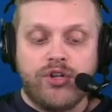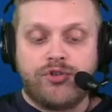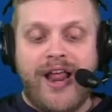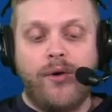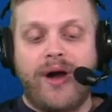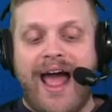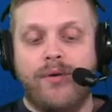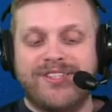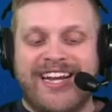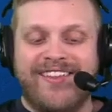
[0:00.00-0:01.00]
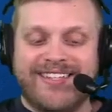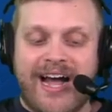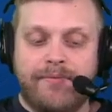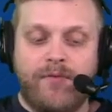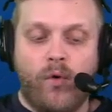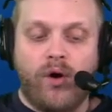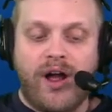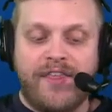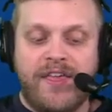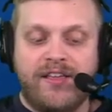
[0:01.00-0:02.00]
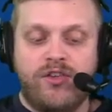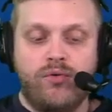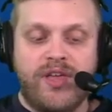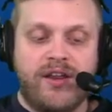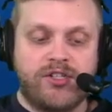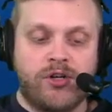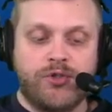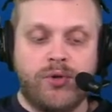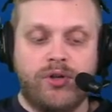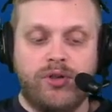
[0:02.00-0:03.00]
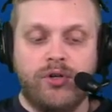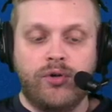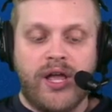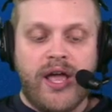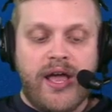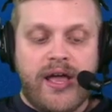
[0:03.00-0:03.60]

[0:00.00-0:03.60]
So now we're outside of the top four. I think you then start to include,